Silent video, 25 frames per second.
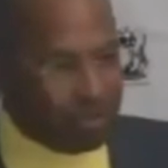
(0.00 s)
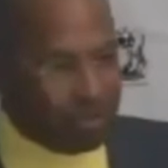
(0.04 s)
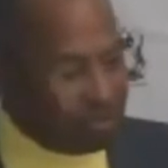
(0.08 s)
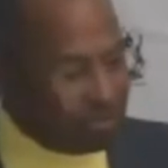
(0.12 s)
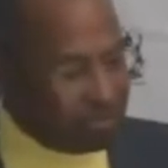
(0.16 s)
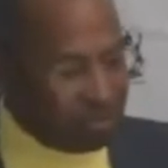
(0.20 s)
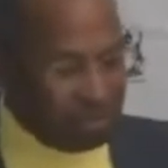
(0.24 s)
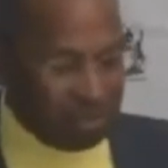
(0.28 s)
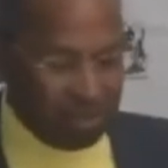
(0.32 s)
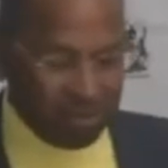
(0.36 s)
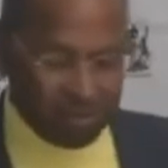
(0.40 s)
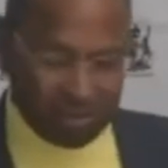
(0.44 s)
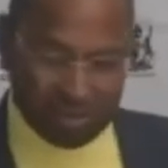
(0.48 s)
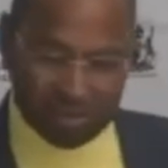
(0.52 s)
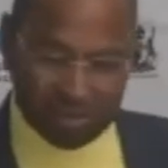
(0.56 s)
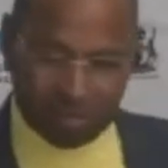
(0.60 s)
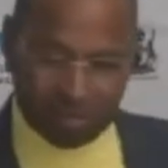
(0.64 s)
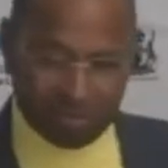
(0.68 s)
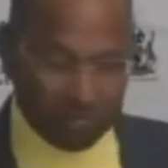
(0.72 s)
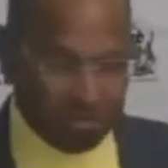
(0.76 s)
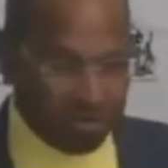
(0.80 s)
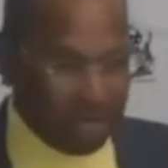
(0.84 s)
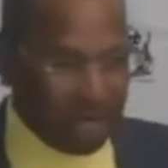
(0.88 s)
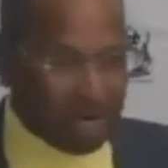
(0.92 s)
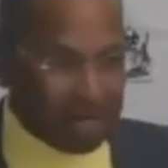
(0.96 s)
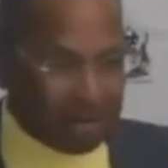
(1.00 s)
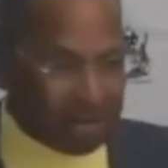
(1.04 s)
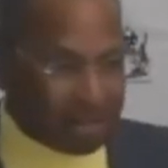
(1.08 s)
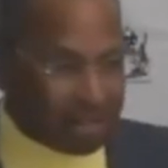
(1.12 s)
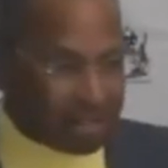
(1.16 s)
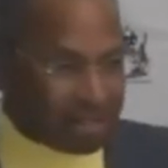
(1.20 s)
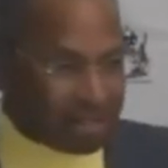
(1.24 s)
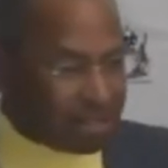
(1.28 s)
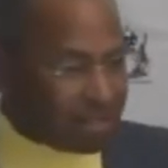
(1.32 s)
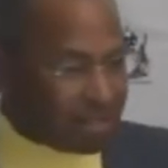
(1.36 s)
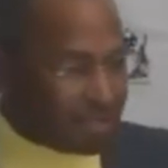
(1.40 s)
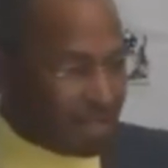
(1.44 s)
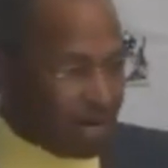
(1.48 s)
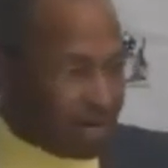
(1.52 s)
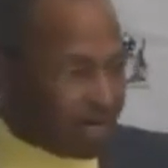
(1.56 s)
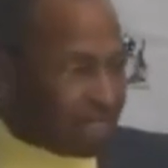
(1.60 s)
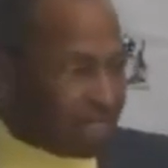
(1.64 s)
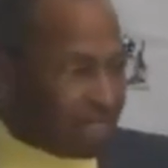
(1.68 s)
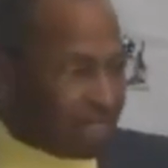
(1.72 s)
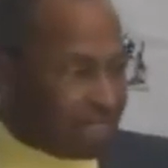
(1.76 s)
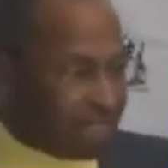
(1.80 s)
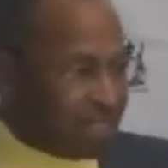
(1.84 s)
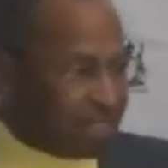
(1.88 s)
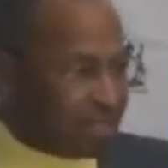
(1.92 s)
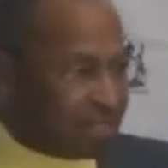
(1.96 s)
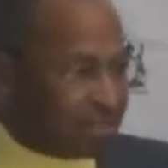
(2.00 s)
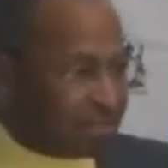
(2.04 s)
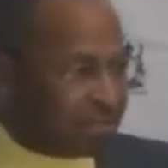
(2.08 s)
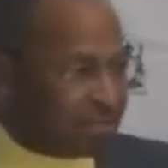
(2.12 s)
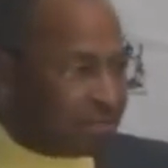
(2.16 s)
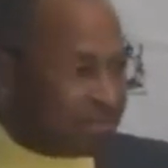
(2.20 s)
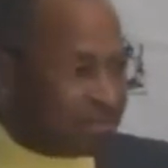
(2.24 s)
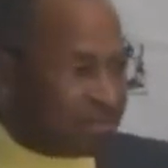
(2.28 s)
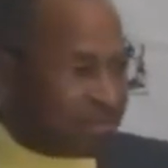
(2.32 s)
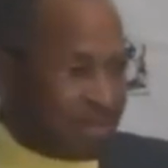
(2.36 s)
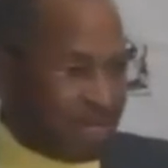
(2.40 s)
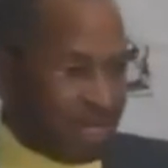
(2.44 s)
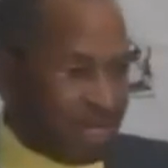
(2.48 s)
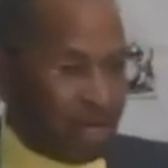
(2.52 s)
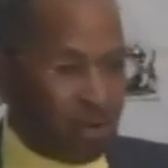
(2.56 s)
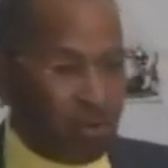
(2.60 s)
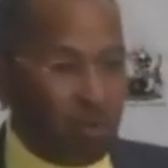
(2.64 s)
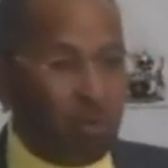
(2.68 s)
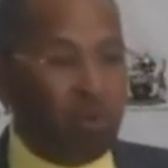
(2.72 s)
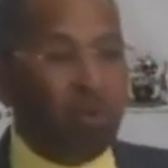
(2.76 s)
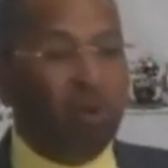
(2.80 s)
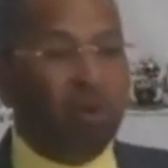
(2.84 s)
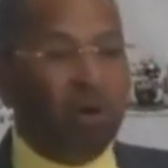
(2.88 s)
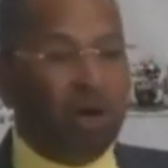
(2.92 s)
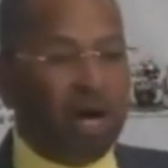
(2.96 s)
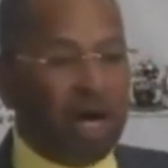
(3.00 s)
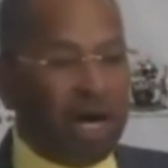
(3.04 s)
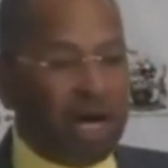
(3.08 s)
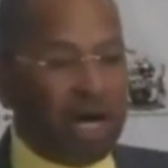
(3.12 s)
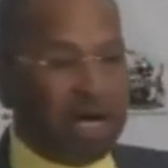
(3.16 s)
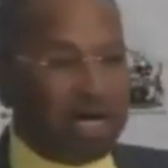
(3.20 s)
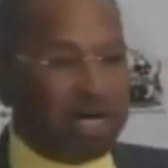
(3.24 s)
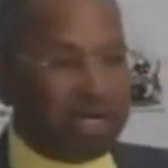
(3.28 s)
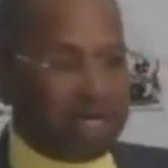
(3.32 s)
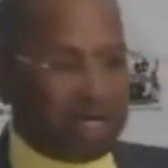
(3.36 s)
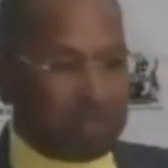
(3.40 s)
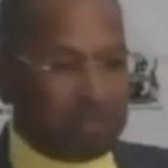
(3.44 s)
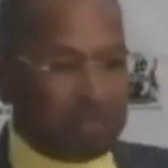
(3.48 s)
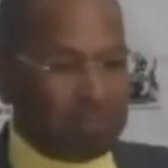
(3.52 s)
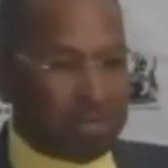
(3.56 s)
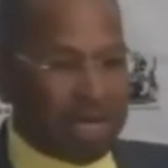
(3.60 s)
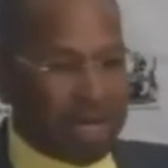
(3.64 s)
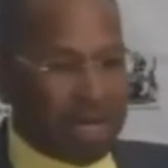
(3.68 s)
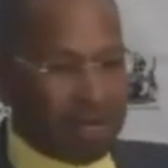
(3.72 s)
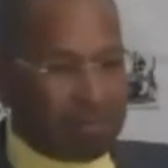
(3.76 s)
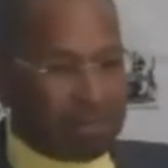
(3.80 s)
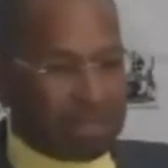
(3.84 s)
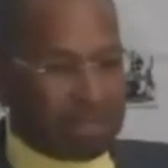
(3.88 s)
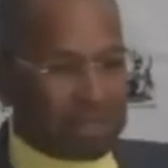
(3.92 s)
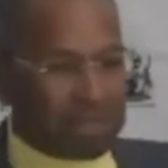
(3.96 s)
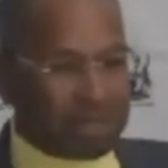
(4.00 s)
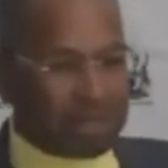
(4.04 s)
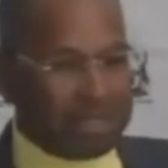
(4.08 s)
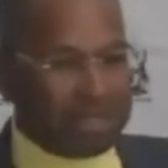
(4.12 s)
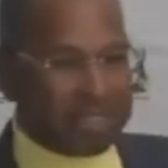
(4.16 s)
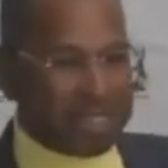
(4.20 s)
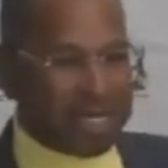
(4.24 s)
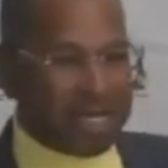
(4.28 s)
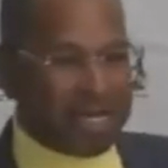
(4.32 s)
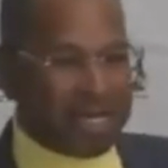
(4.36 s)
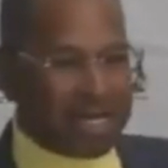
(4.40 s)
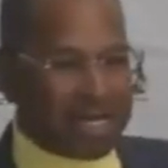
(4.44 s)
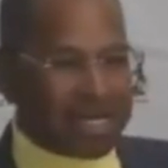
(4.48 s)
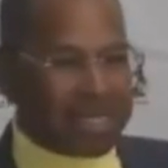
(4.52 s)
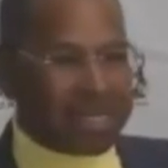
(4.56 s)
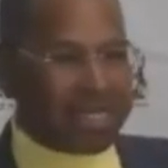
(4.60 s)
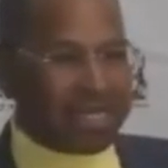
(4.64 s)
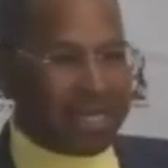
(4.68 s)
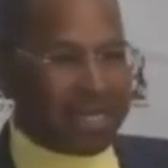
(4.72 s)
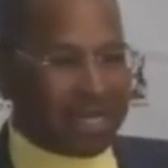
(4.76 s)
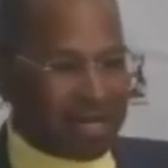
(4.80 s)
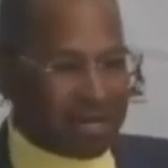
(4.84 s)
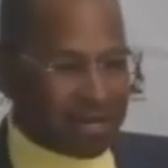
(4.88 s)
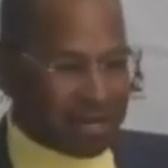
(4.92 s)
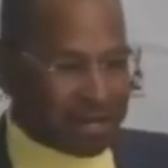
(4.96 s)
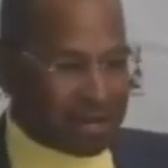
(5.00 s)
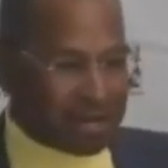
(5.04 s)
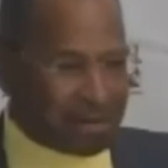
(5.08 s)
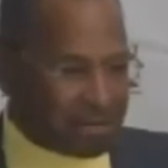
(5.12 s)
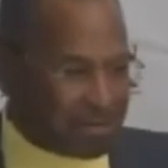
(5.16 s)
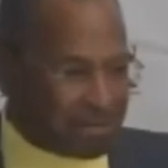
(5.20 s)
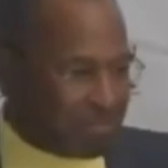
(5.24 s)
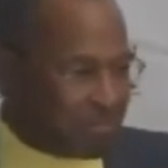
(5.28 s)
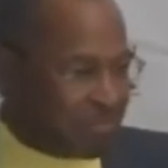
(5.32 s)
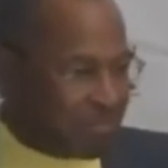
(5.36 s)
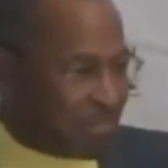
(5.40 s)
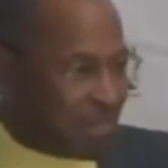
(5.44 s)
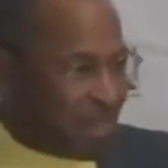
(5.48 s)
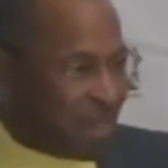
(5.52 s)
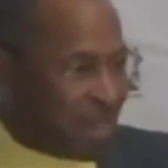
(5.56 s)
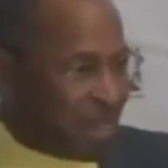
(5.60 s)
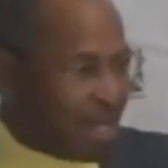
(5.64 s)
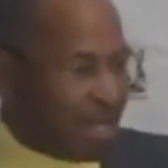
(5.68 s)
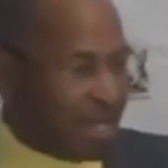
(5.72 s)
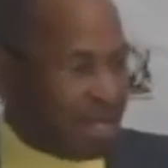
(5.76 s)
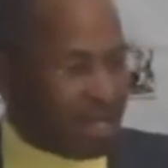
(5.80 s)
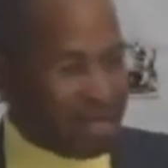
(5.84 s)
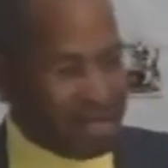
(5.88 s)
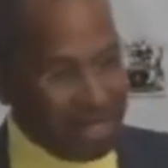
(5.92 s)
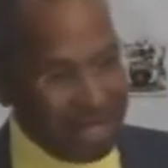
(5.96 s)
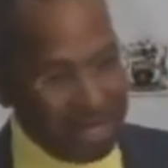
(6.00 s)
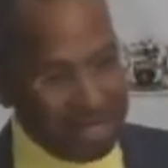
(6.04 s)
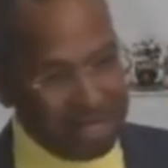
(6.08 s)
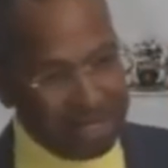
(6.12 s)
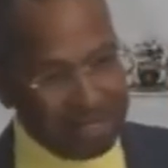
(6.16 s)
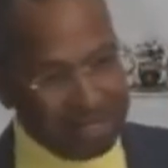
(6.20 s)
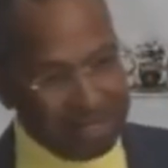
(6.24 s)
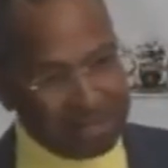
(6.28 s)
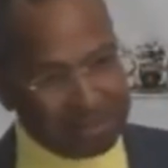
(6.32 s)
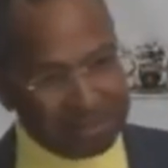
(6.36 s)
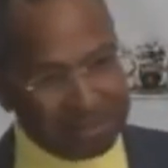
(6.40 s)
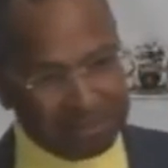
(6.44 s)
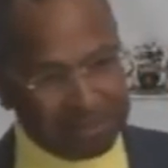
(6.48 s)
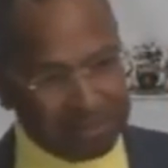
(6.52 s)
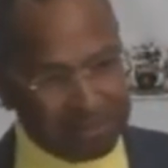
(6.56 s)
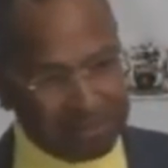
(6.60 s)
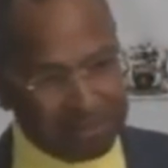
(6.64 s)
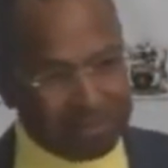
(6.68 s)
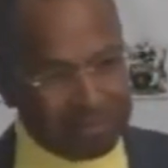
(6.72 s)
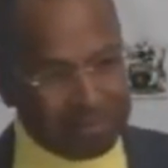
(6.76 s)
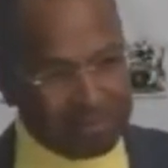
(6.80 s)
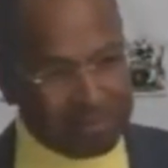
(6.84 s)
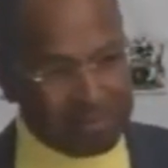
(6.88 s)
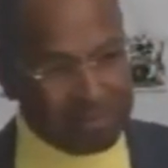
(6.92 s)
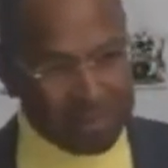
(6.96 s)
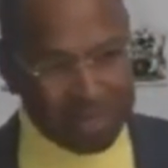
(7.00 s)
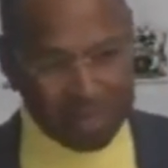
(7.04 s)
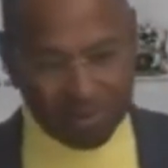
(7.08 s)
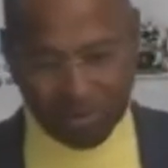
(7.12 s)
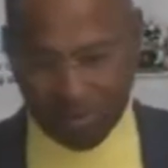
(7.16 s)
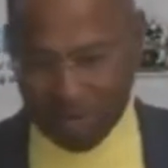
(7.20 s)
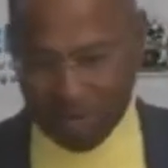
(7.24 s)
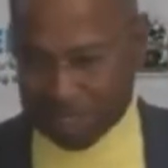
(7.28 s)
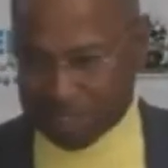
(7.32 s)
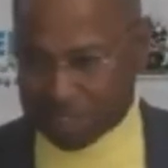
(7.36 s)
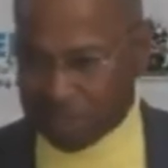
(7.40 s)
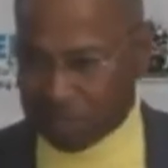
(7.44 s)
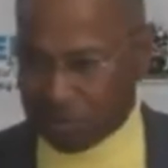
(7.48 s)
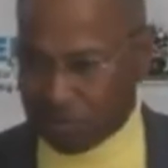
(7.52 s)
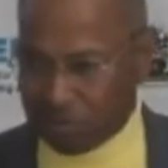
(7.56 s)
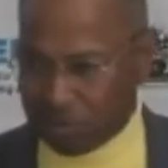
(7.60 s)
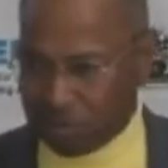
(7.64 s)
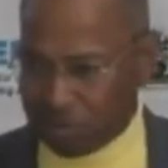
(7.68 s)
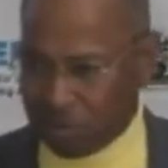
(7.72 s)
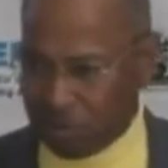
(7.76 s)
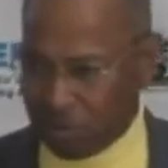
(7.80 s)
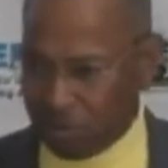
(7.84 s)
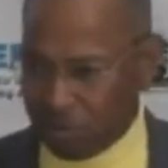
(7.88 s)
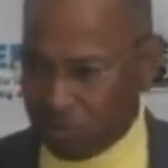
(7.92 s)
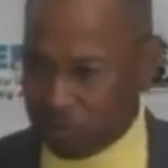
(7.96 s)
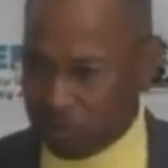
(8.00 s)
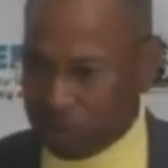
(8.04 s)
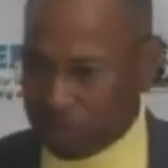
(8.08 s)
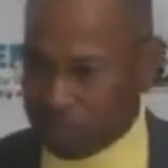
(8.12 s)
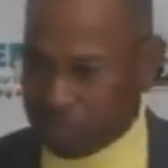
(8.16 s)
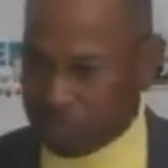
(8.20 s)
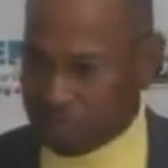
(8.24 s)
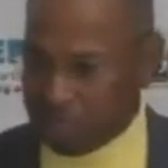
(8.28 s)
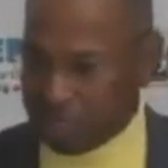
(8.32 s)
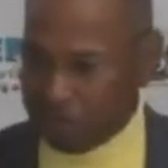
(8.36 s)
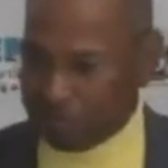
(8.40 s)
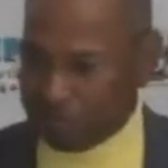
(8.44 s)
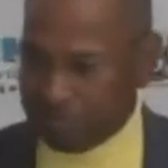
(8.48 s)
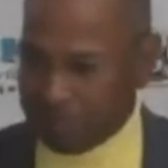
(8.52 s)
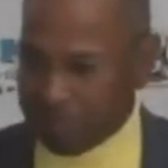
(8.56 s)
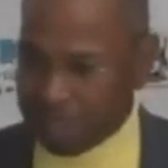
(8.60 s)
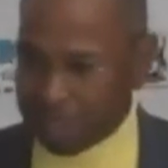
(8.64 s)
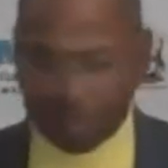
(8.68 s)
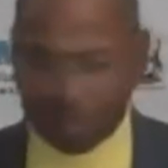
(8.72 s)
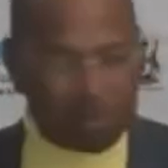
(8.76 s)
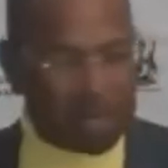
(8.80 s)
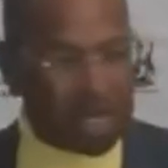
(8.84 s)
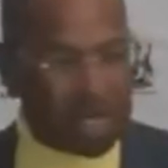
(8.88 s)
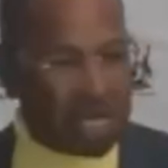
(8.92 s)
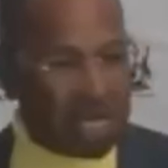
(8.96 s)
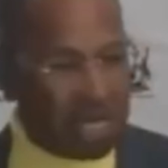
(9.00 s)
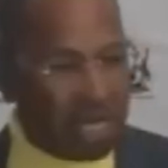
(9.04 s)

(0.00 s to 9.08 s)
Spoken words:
this virus started in Wuhan and been able to contain it there, then the rest of the world wouldn't have been.